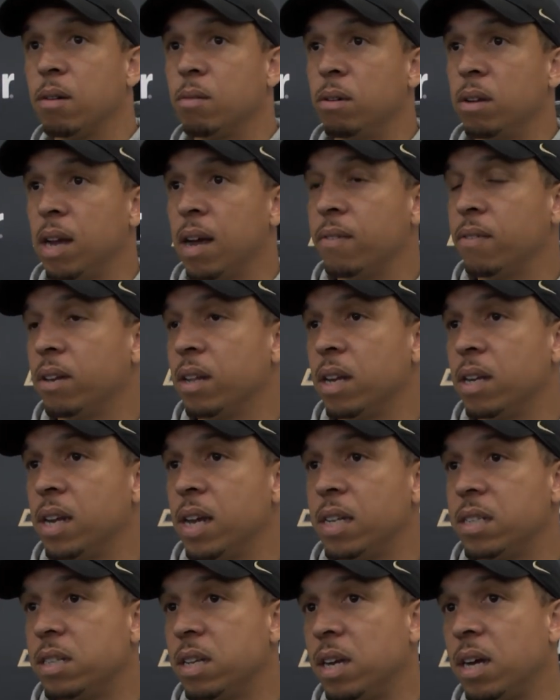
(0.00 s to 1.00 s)
Well, after that
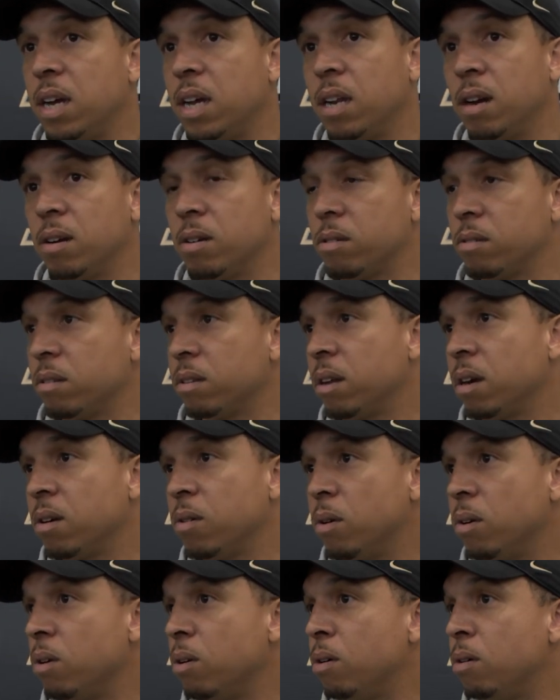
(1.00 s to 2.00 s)
day's done, they're
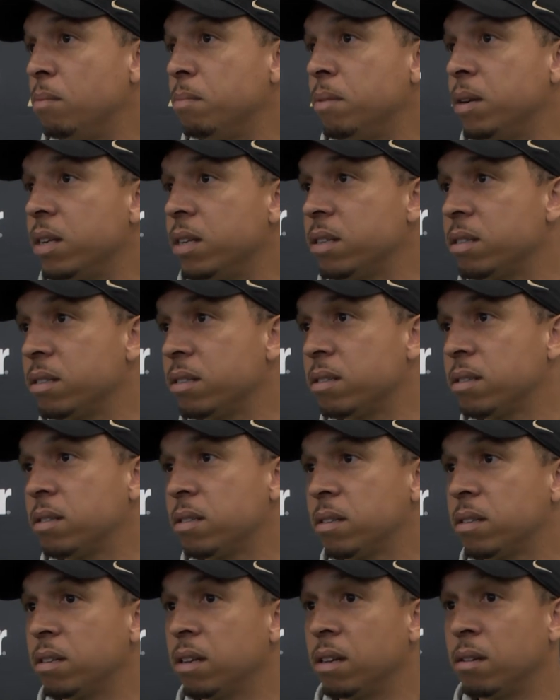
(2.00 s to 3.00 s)
going home and
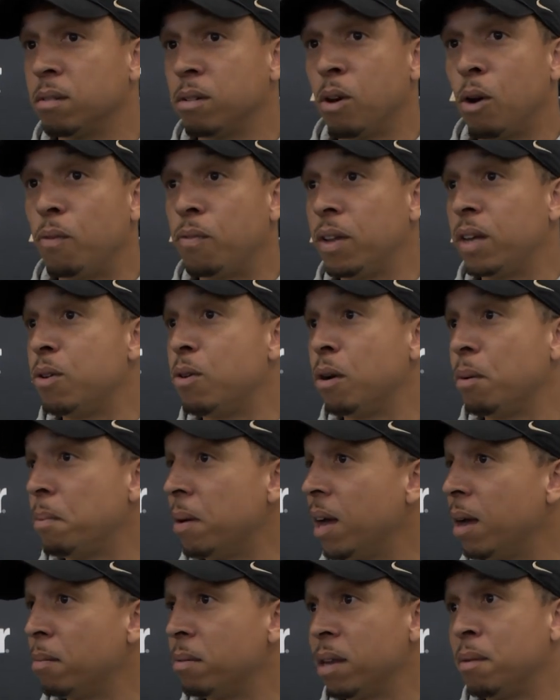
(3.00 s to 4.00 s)
hopefully going to
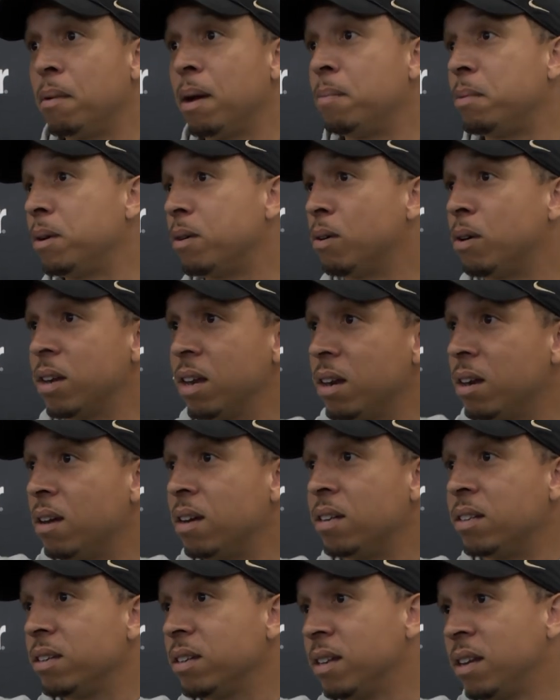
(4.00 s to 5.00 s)
bed, but they might be going to get
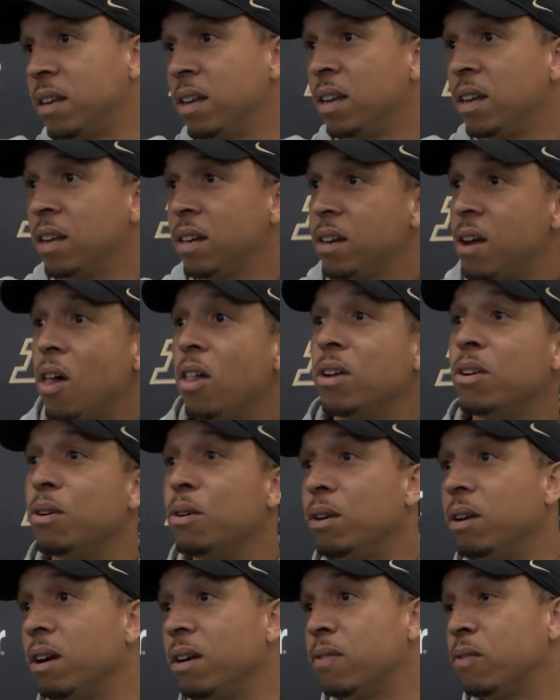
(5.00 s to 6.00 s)
on Call of
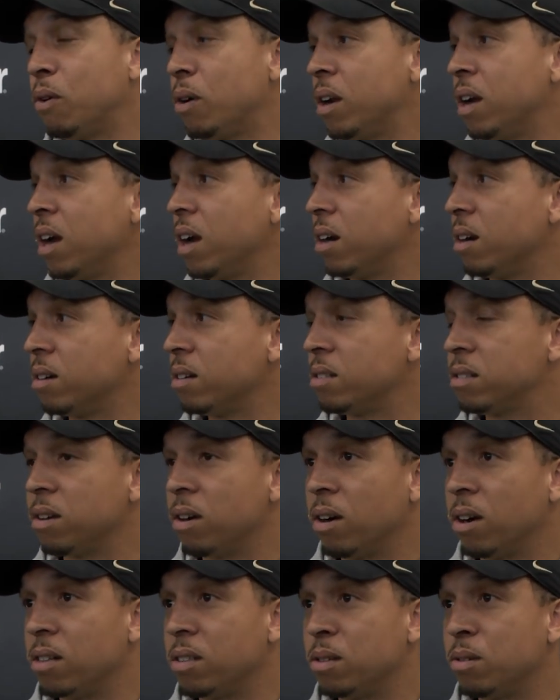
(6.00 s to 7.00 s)
Duty or Fortnite
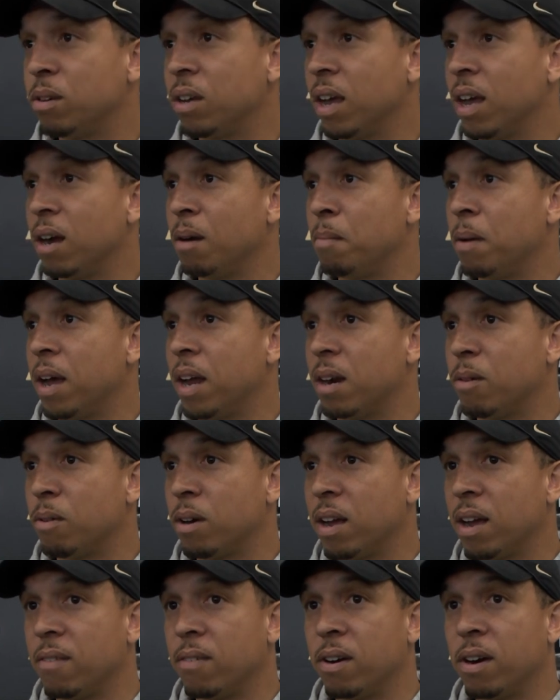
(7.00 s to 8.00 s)
or 2K or Madden or
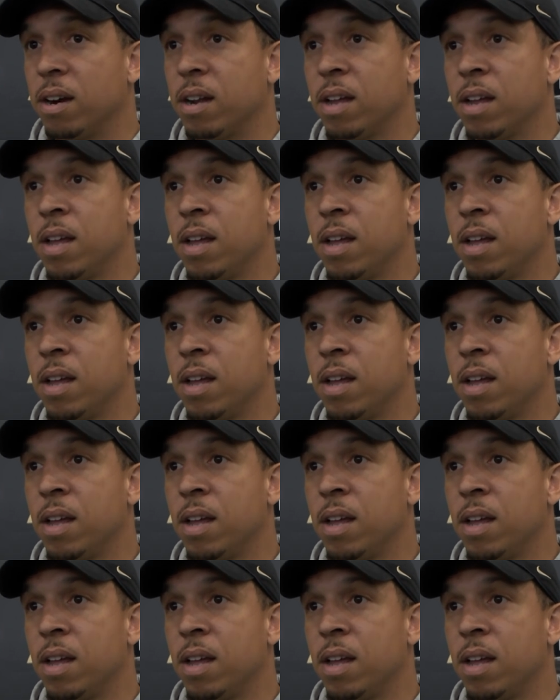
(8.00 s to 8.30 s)
whatever.